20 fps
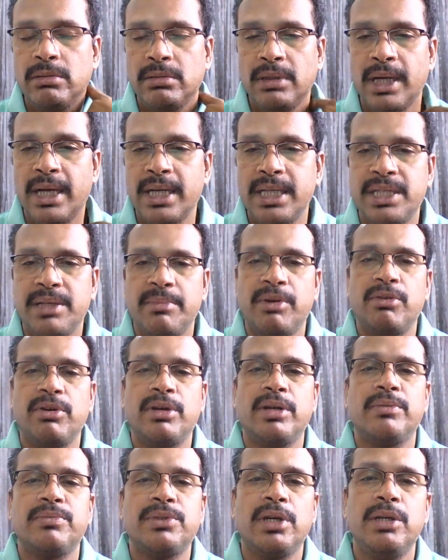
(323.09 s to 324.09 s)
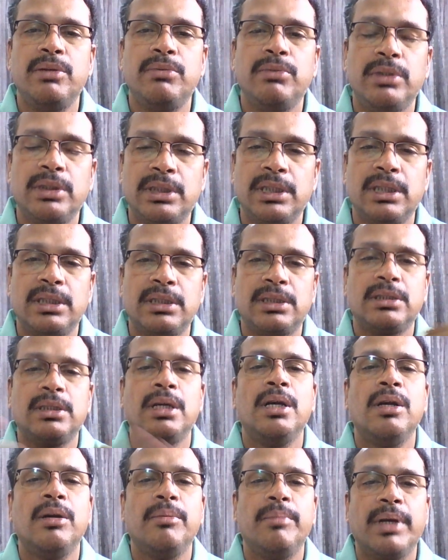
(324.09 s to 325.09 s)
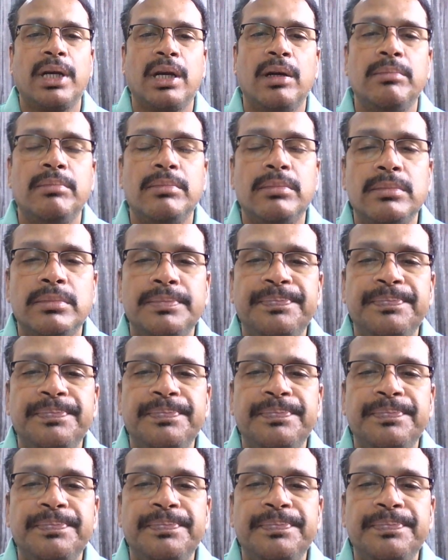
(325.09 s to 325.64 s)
large amount of soluble salts may come